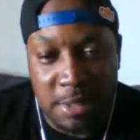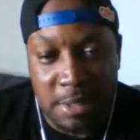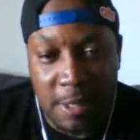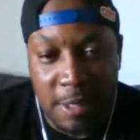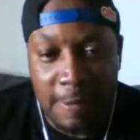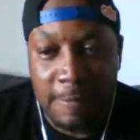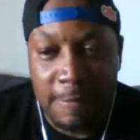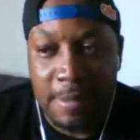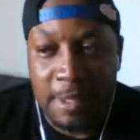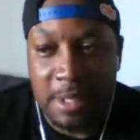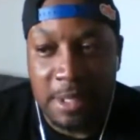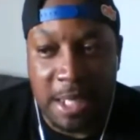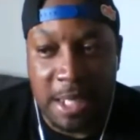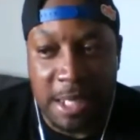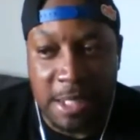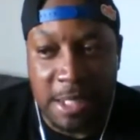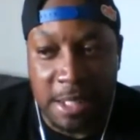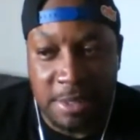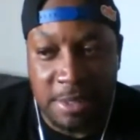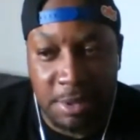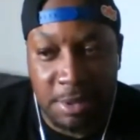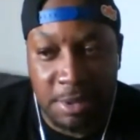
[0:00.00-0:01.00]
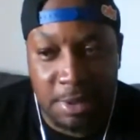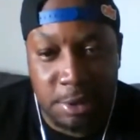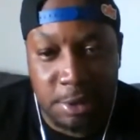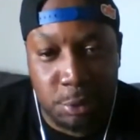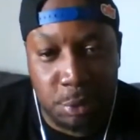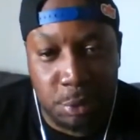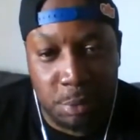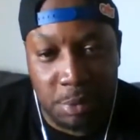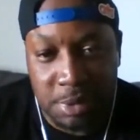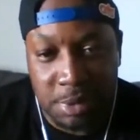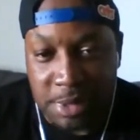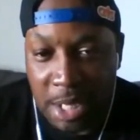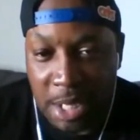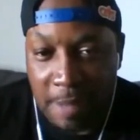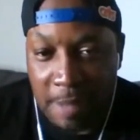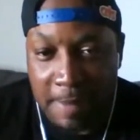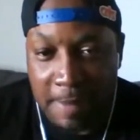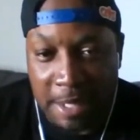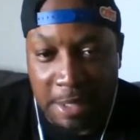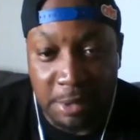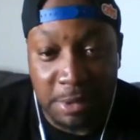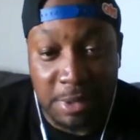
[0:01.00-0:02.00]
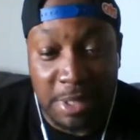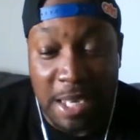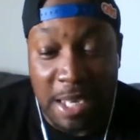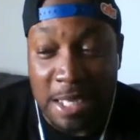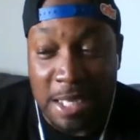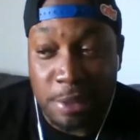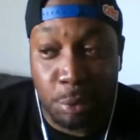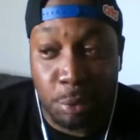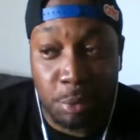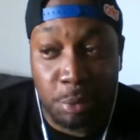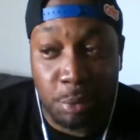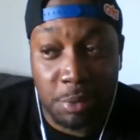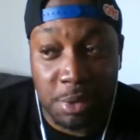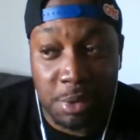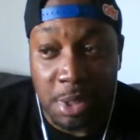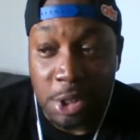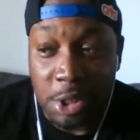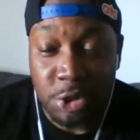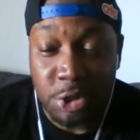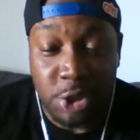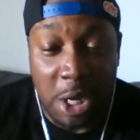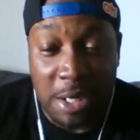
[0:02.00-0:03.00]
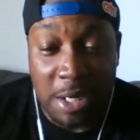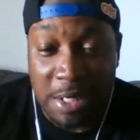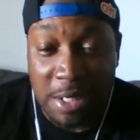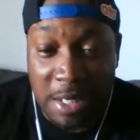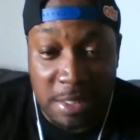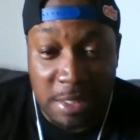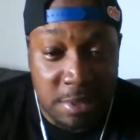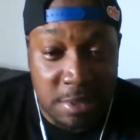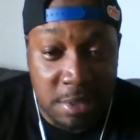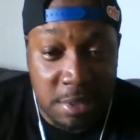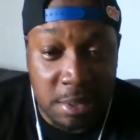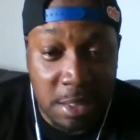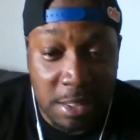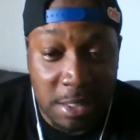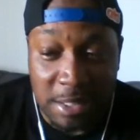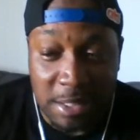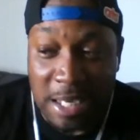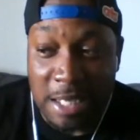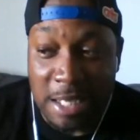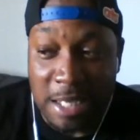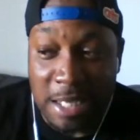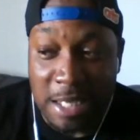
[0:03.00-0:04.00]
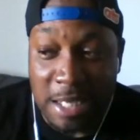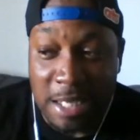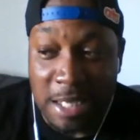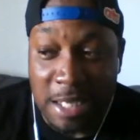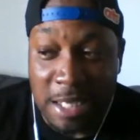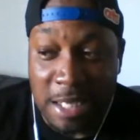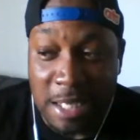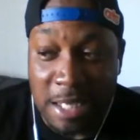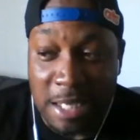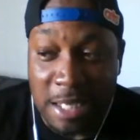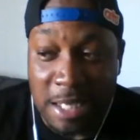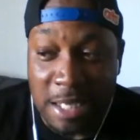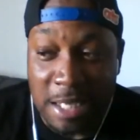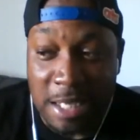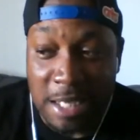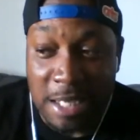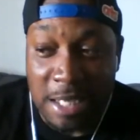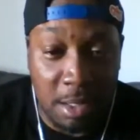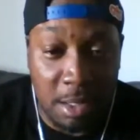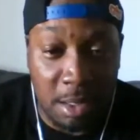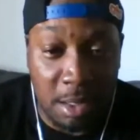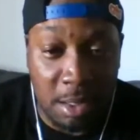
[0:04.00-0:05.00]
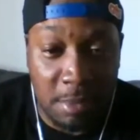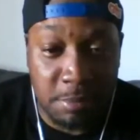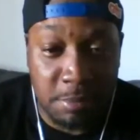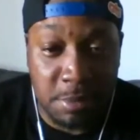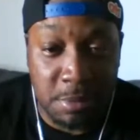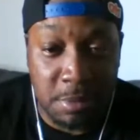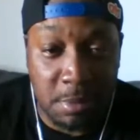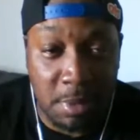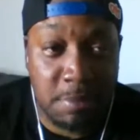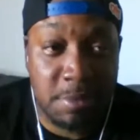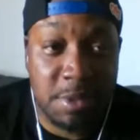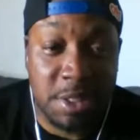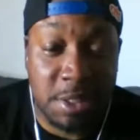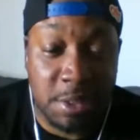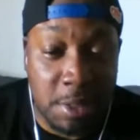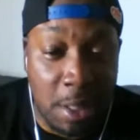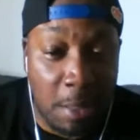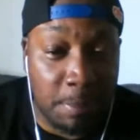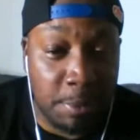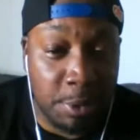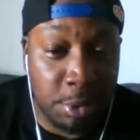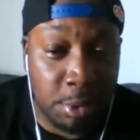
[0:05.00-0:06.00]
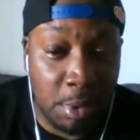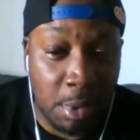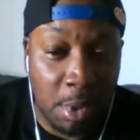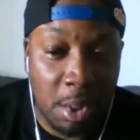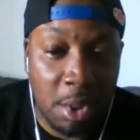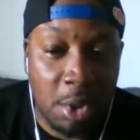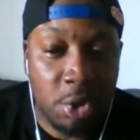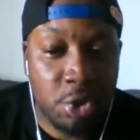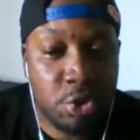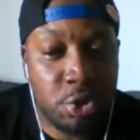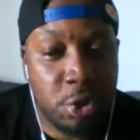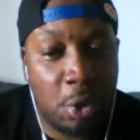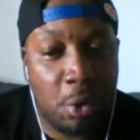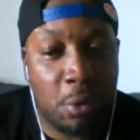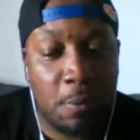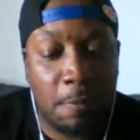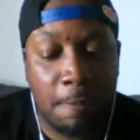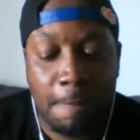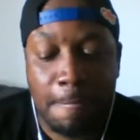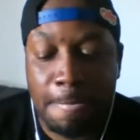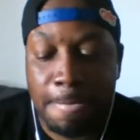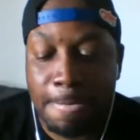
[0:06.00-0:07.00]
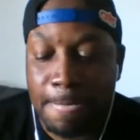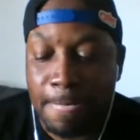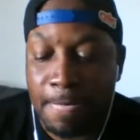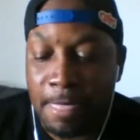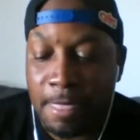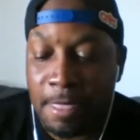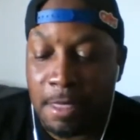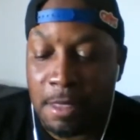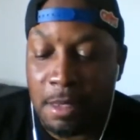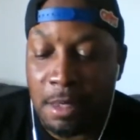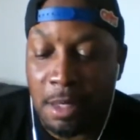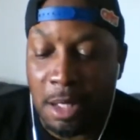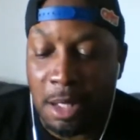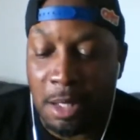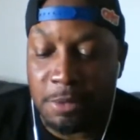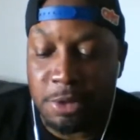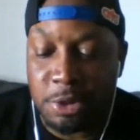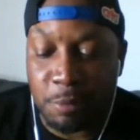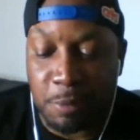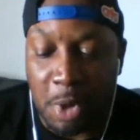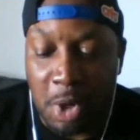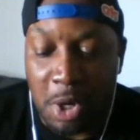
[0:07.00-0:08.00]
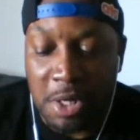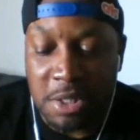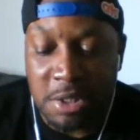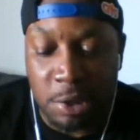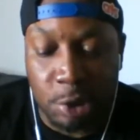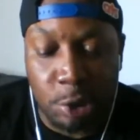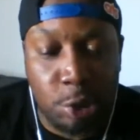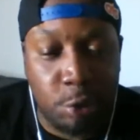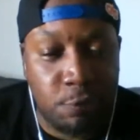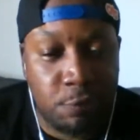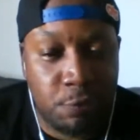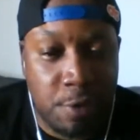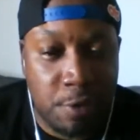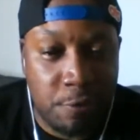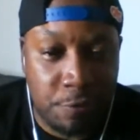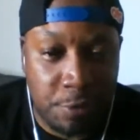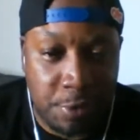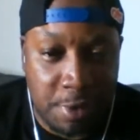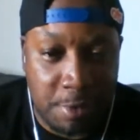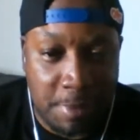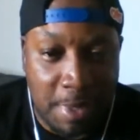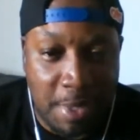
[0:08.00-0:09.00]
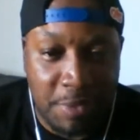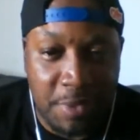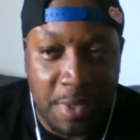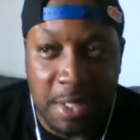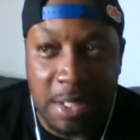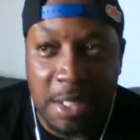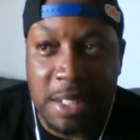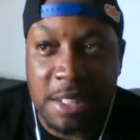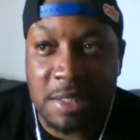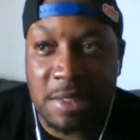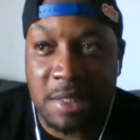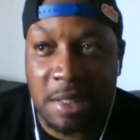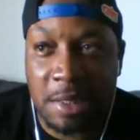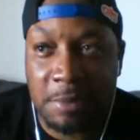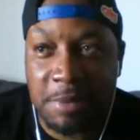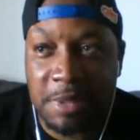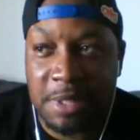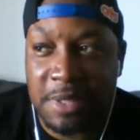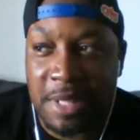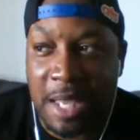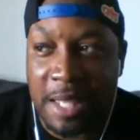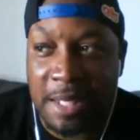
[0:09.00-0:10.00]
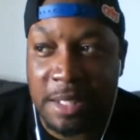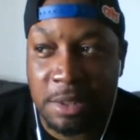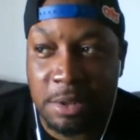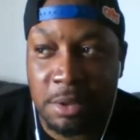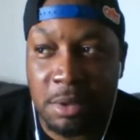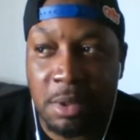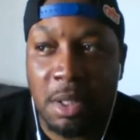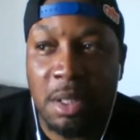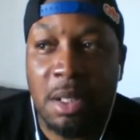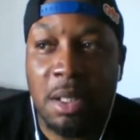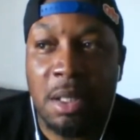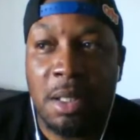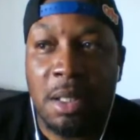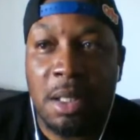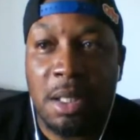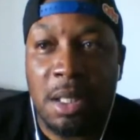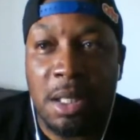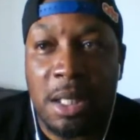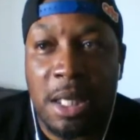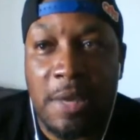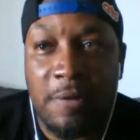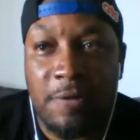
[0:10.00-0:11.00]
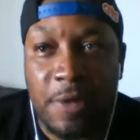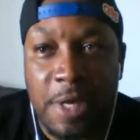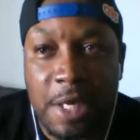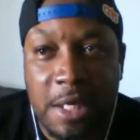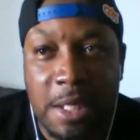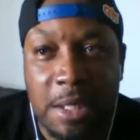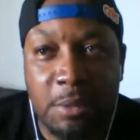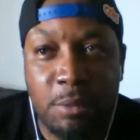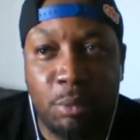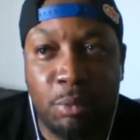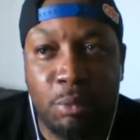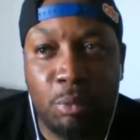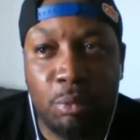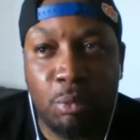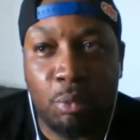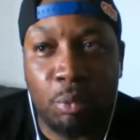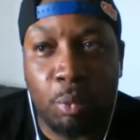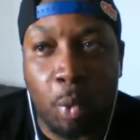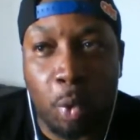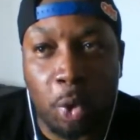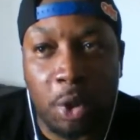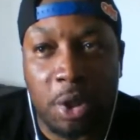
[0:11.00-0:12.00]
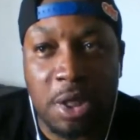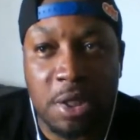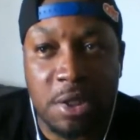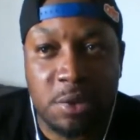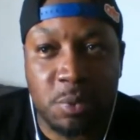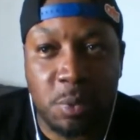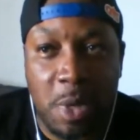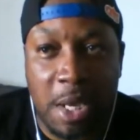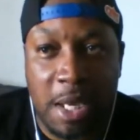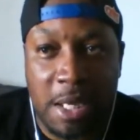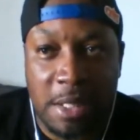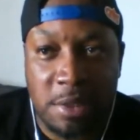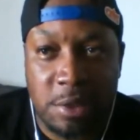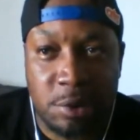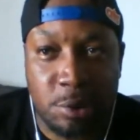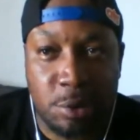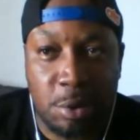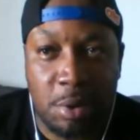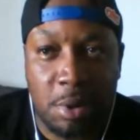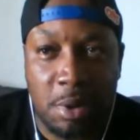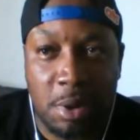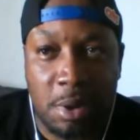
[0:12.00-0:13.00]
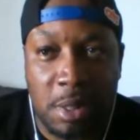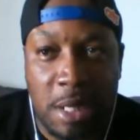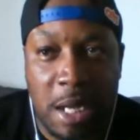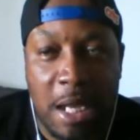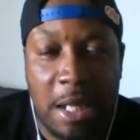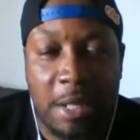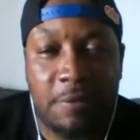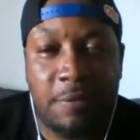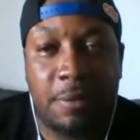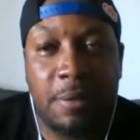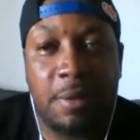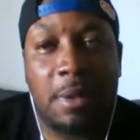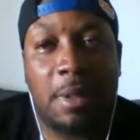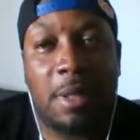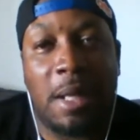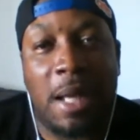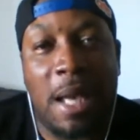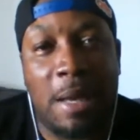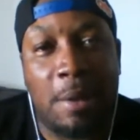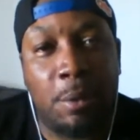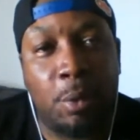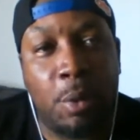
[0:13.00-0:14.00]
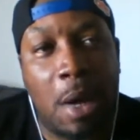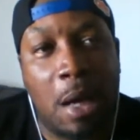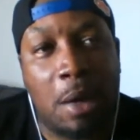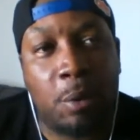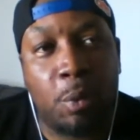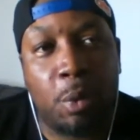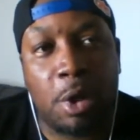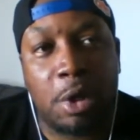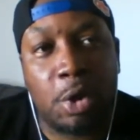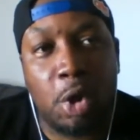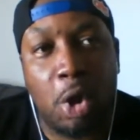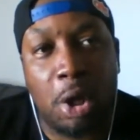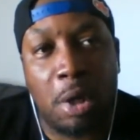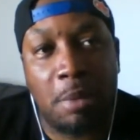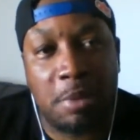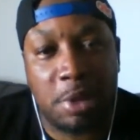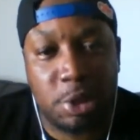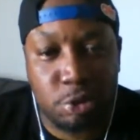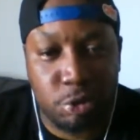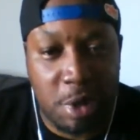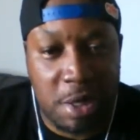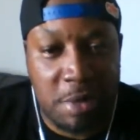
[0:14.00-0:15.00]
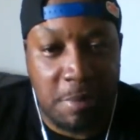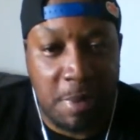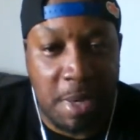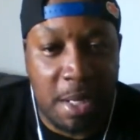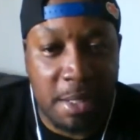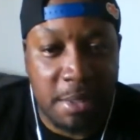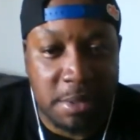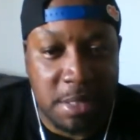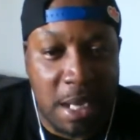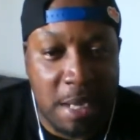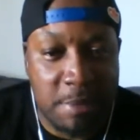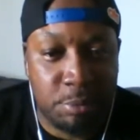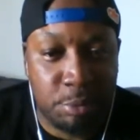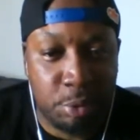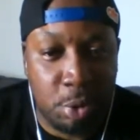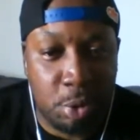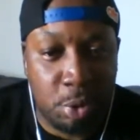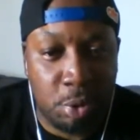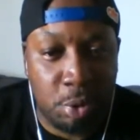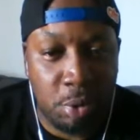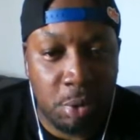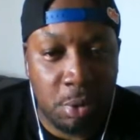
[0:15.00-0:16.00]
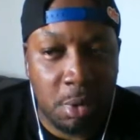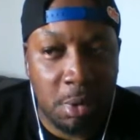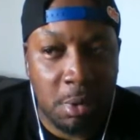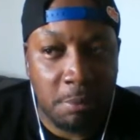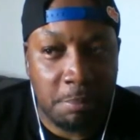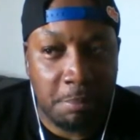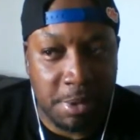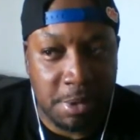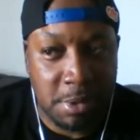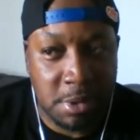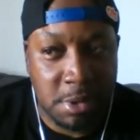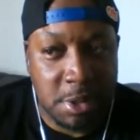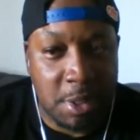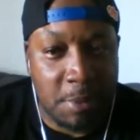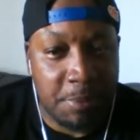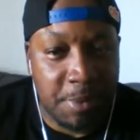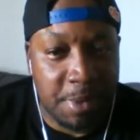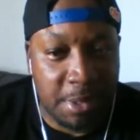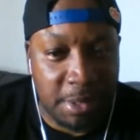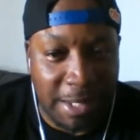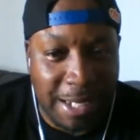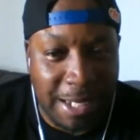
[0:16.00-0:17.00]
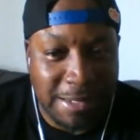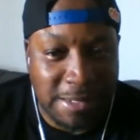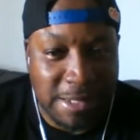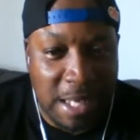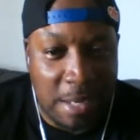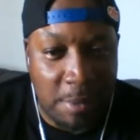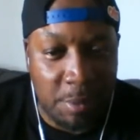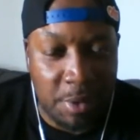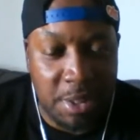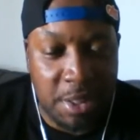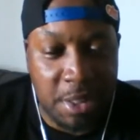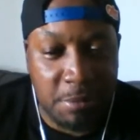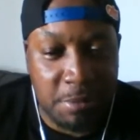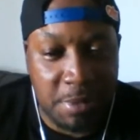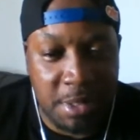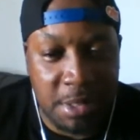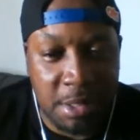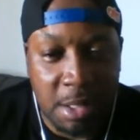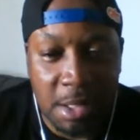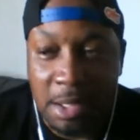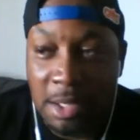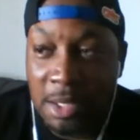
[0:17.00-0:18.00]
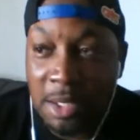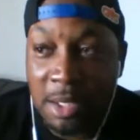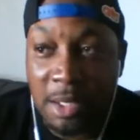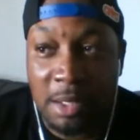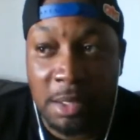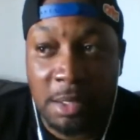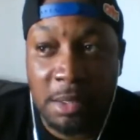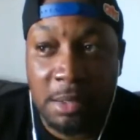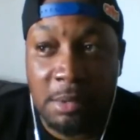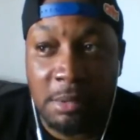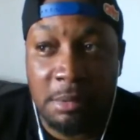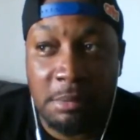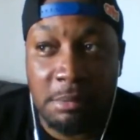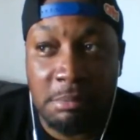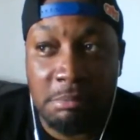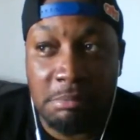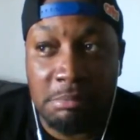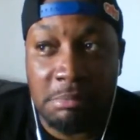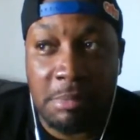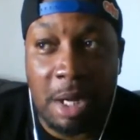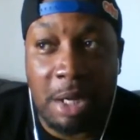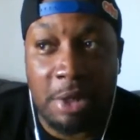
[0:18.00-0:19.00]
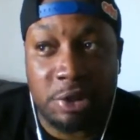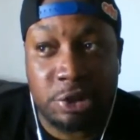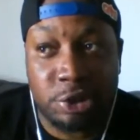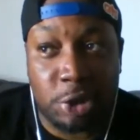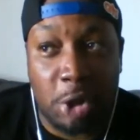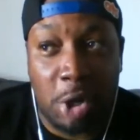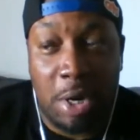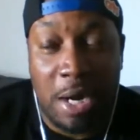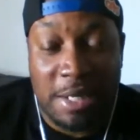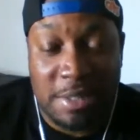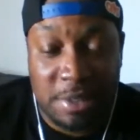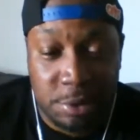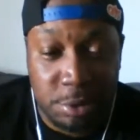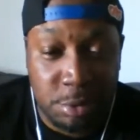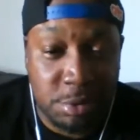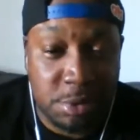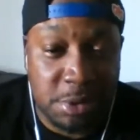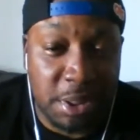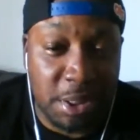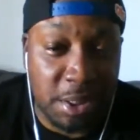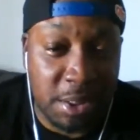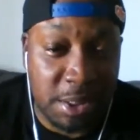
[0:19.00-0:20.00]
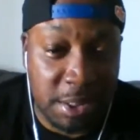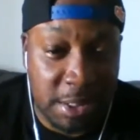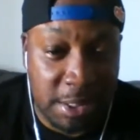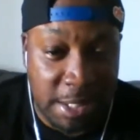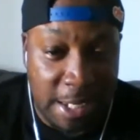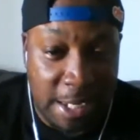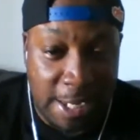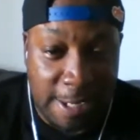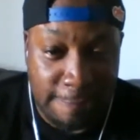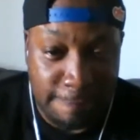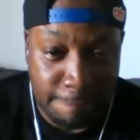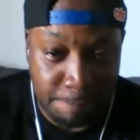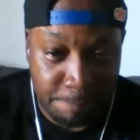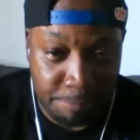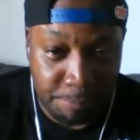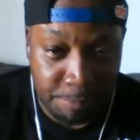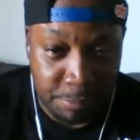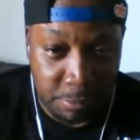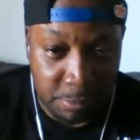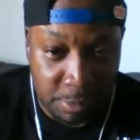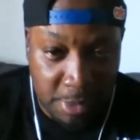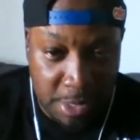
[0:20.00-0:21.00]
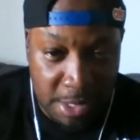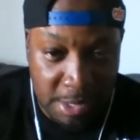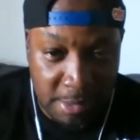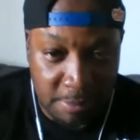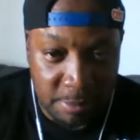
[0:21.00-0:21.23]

He can't necessarily do it with Thon Maker. He can't do it with John Henson. He can't do it with MCW. So Jabari is a good fit for them. I think he's going to be that if he can work his way into a kind of I don't want to call him a Draymond-type role, but something like that where he can be a star as a utility guy, right?